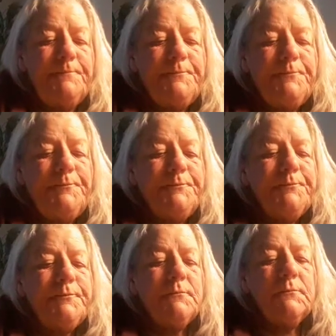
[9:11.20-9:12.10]

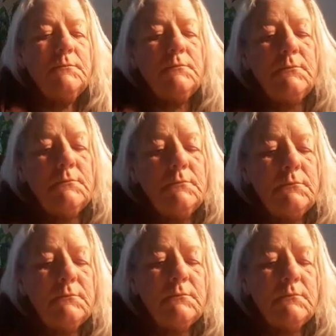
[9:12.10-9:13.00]

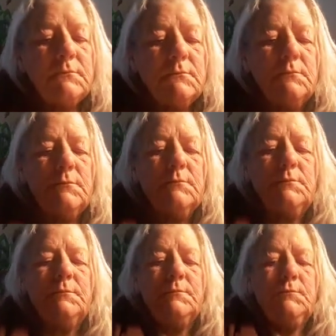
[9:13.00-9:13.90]

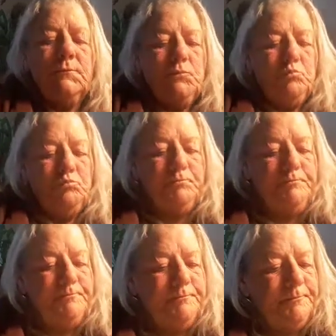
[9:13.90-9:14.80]

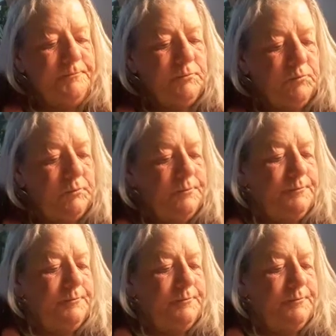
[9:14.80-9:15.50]
Nobody speaks.